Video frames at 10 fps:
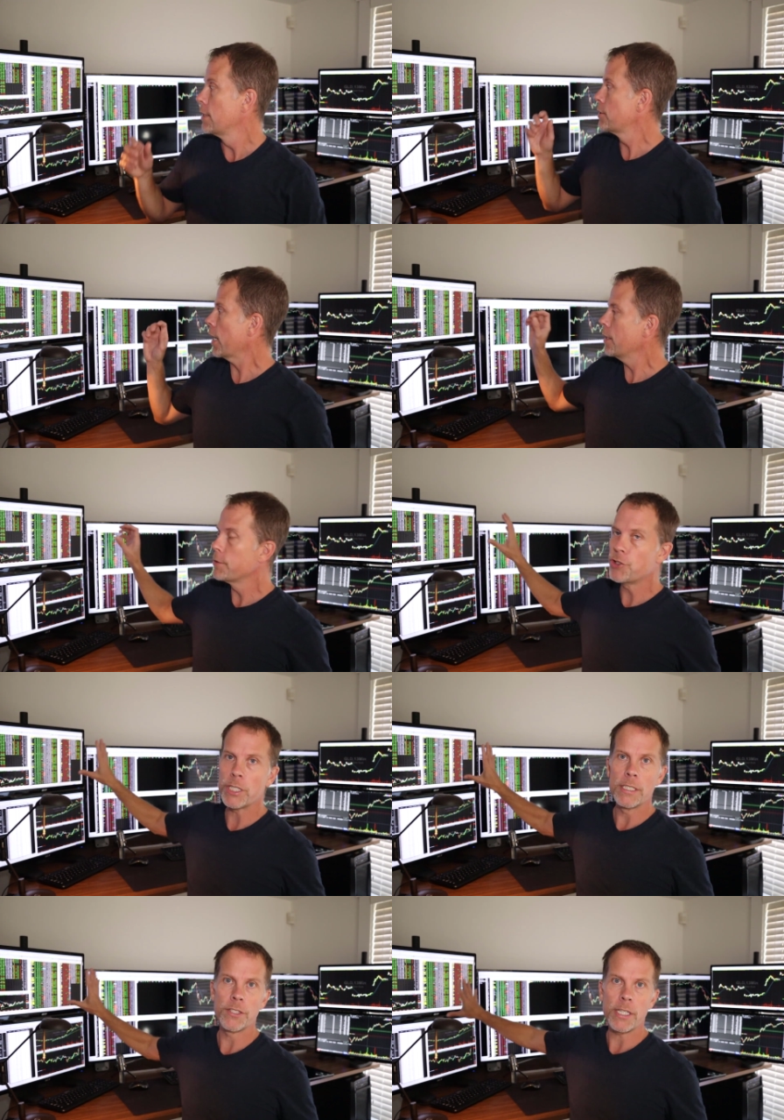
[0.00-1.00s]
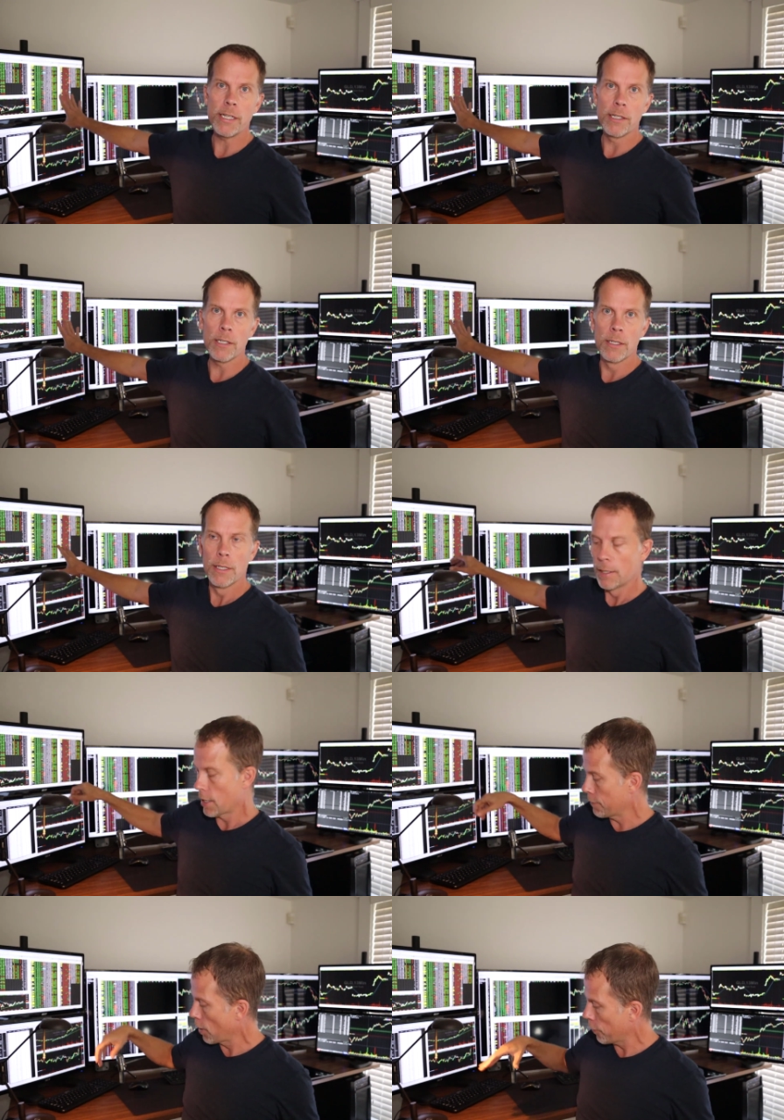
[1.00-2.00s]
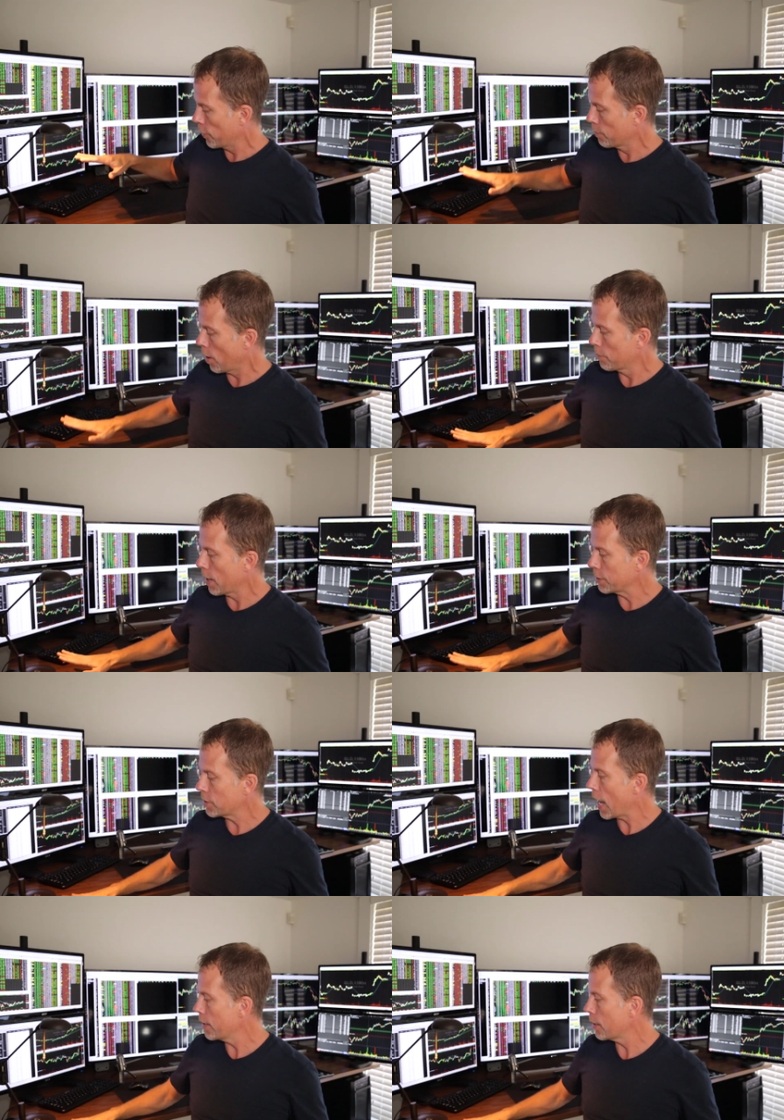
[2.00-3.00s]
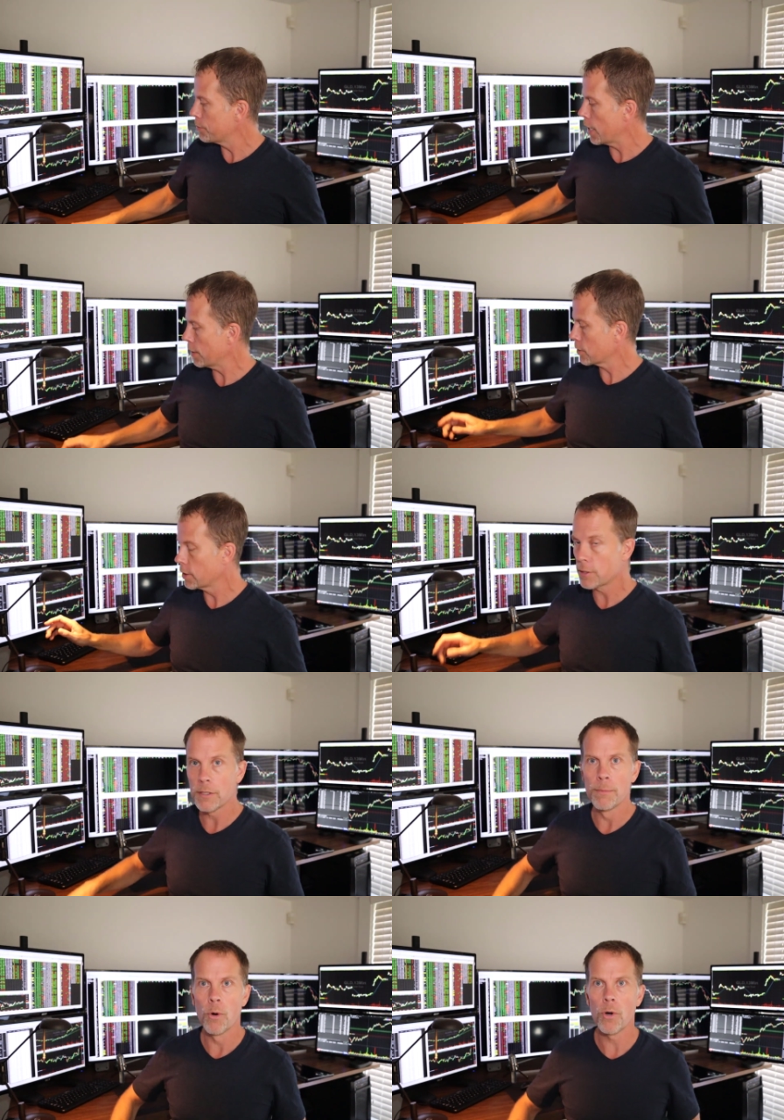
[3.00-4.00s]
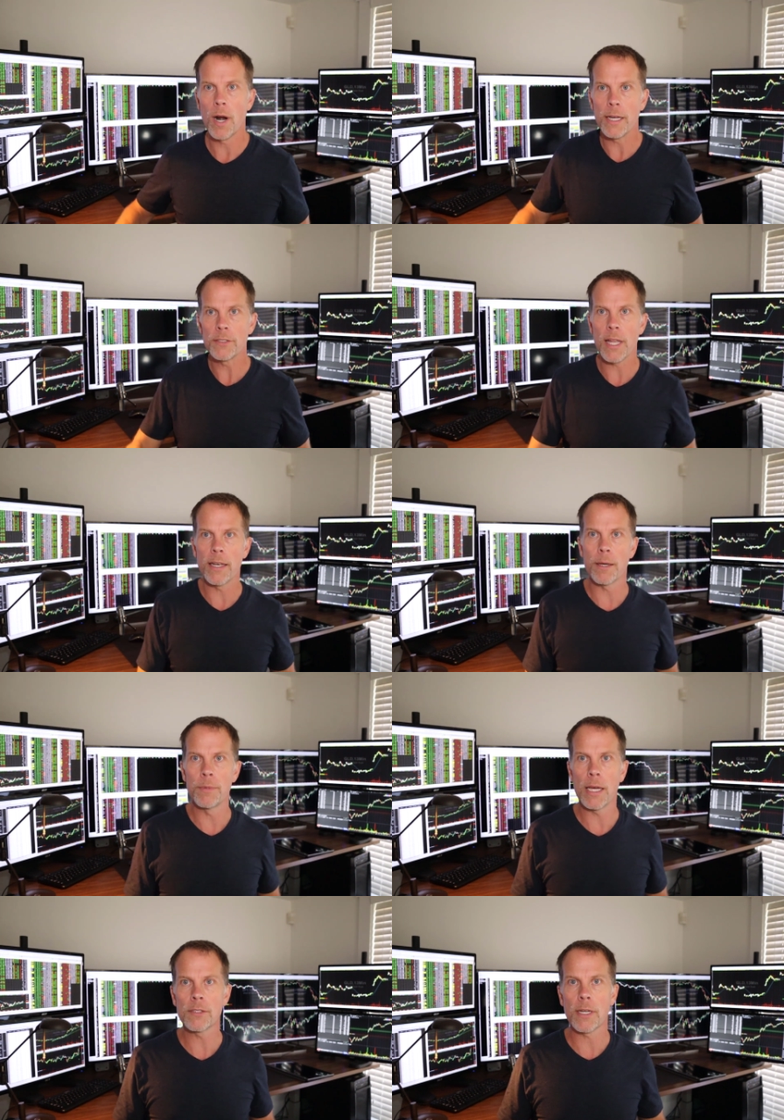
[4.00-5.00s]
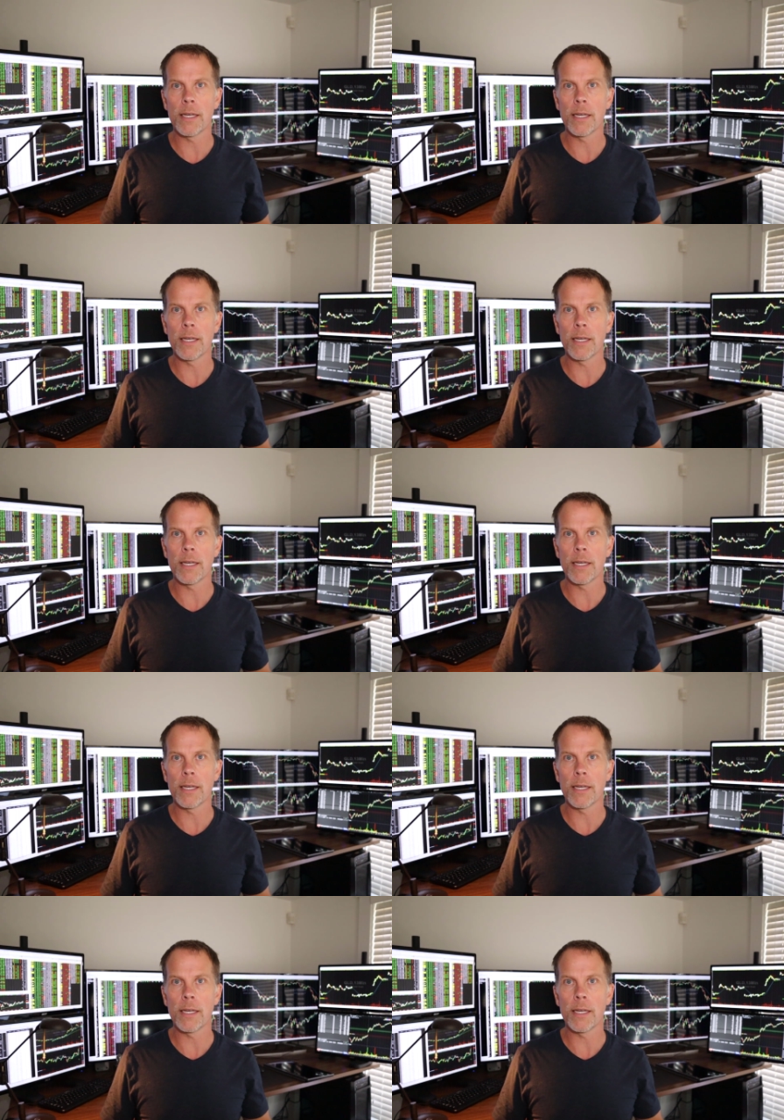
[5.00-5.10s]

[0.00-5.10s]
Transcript: Second machine is here. I've got them on my stand-up desk. This is a motorized stand-up desk.